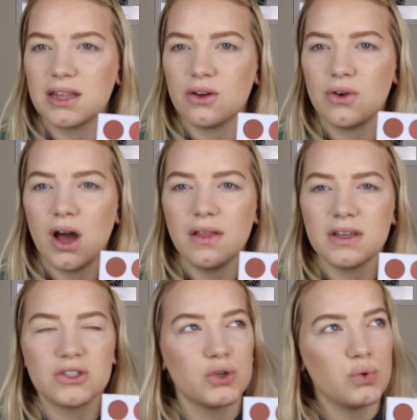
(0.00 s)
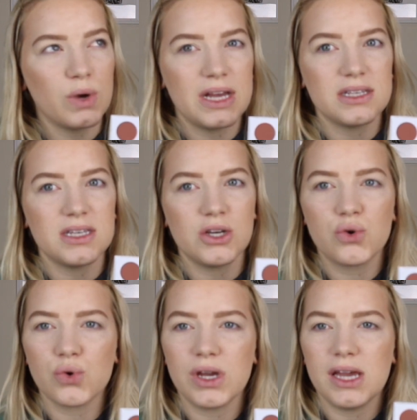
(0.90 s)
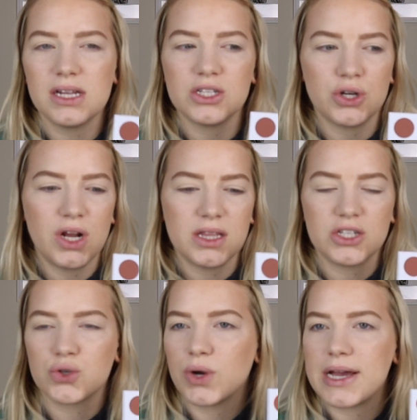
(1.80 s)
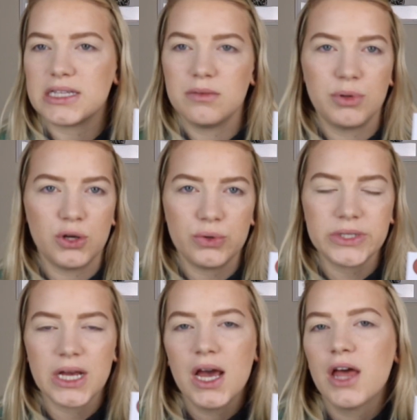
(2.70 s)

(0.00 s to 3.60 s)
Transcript: Like, they're not these crazy greens, they're not these crazy blues.